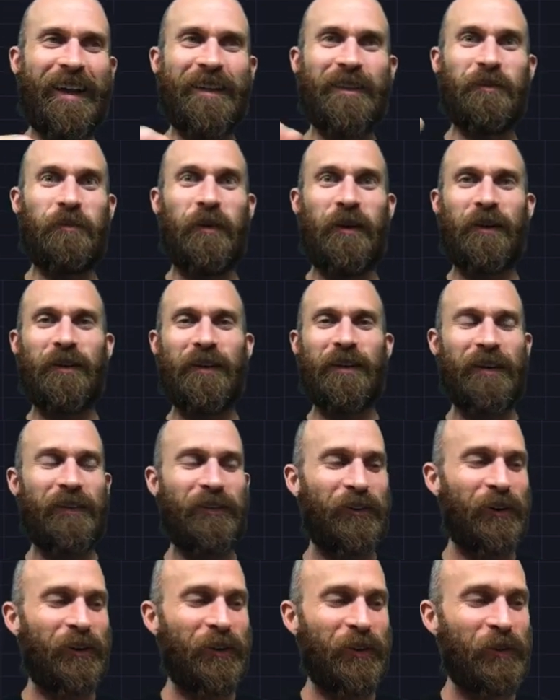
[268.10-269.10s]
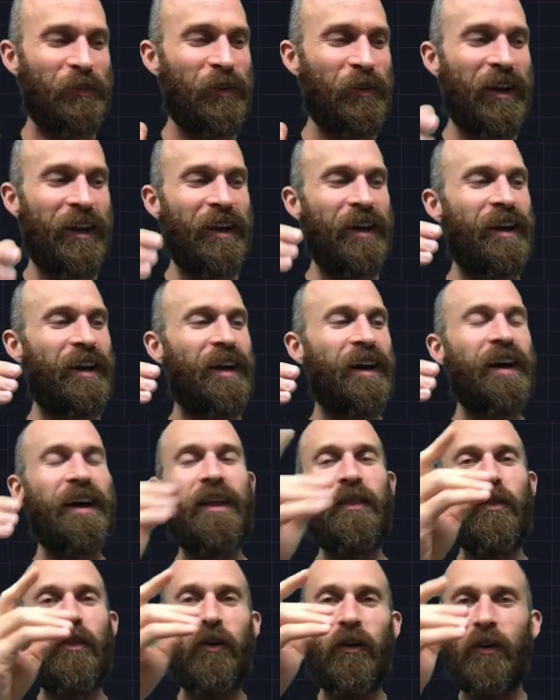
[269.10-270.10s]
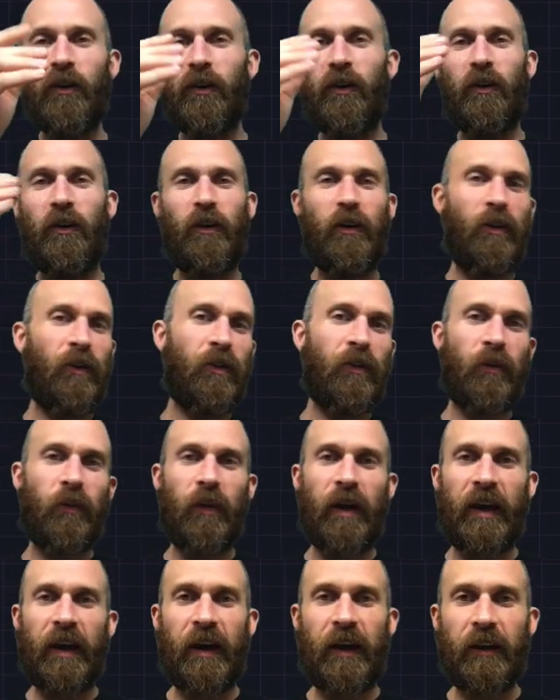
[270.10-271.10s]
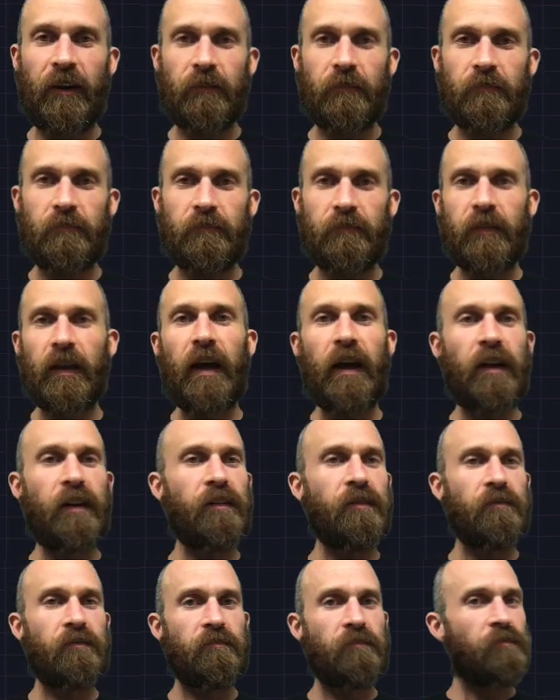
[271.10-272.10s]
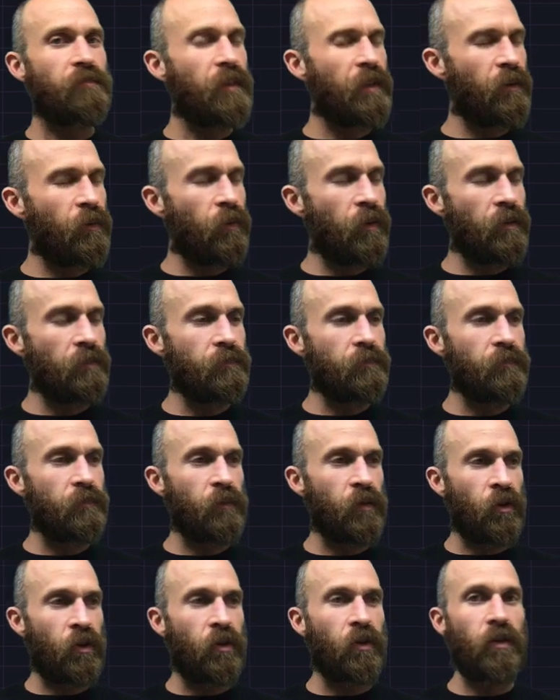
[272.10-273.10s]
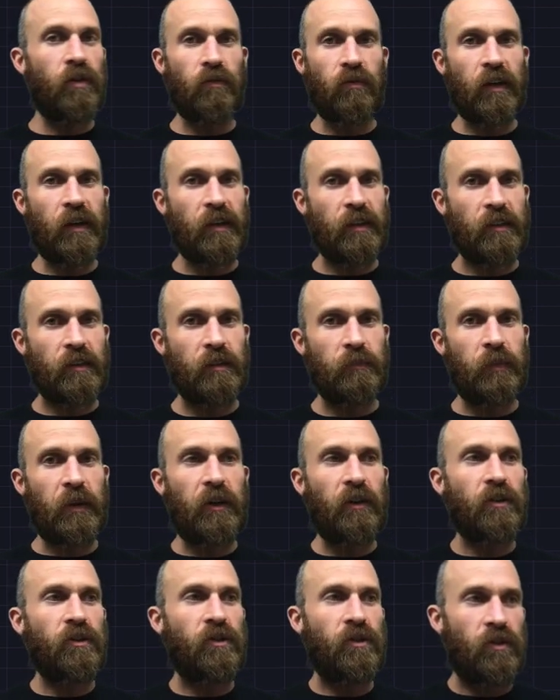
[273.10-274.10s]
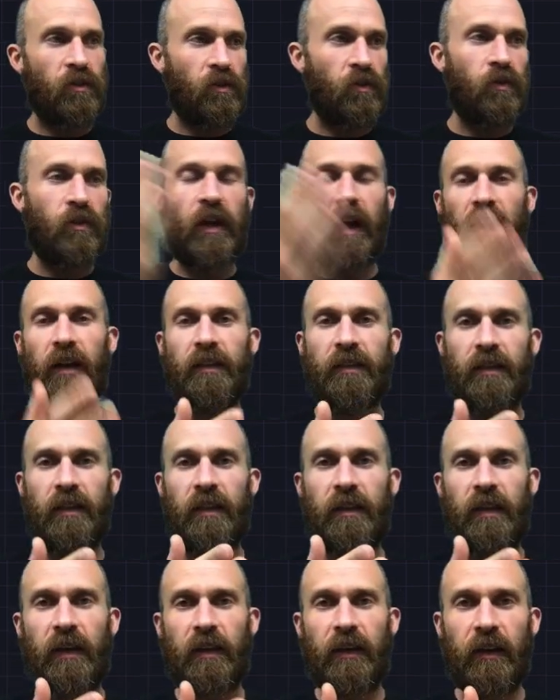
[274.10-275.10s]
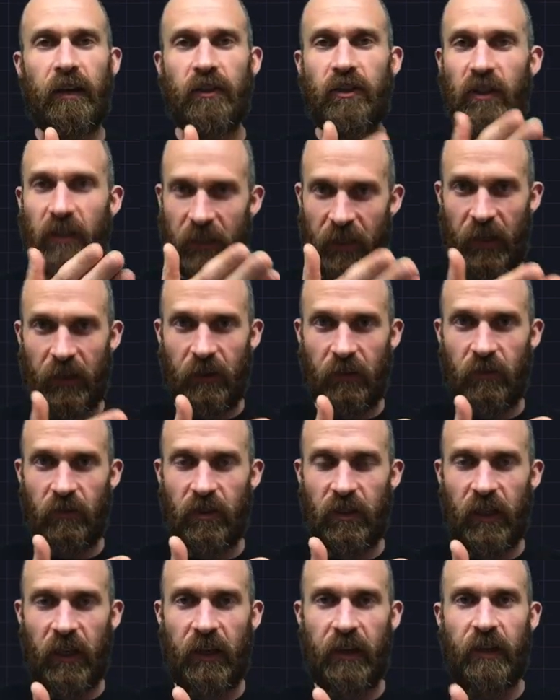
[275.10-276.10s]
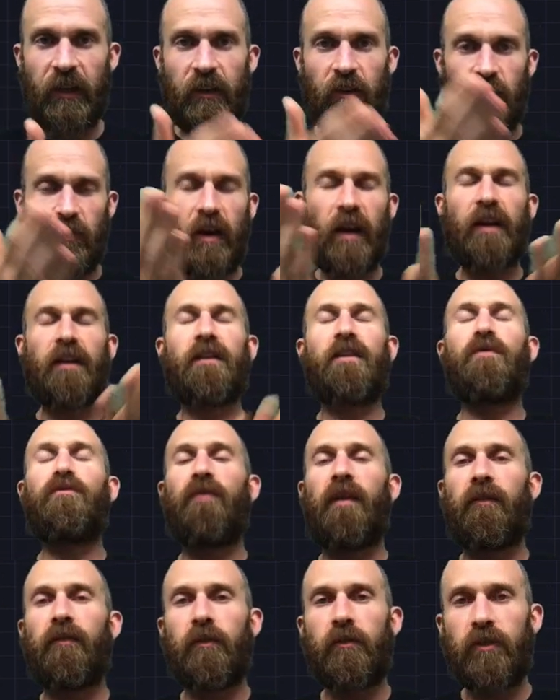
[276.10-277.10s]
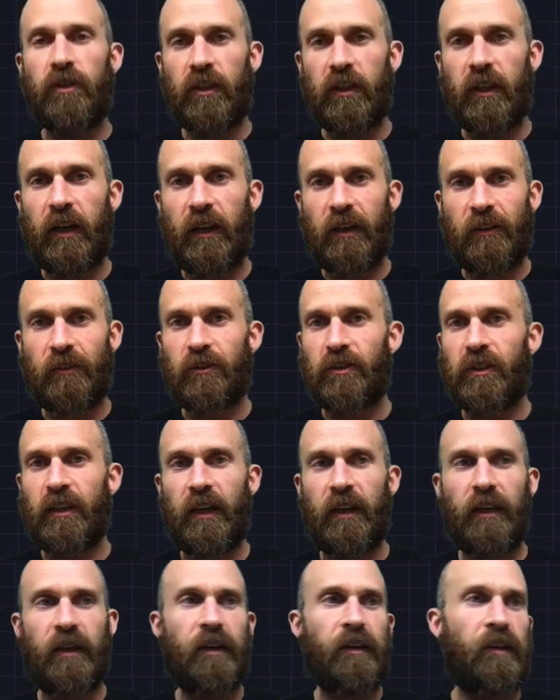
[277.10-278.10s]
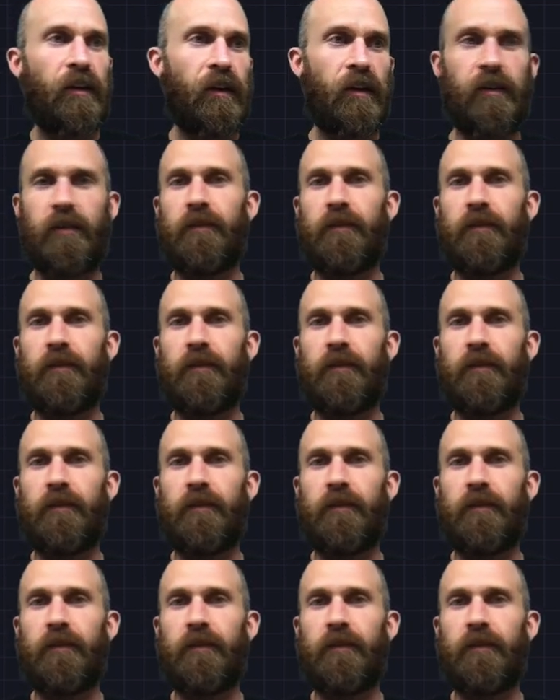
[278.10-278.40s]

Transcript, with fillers: as apparently I've called them, uh, they're on their way out. And you know what? Good riddance because you got into the technology not understanding it, you got into the revolution not understanding it.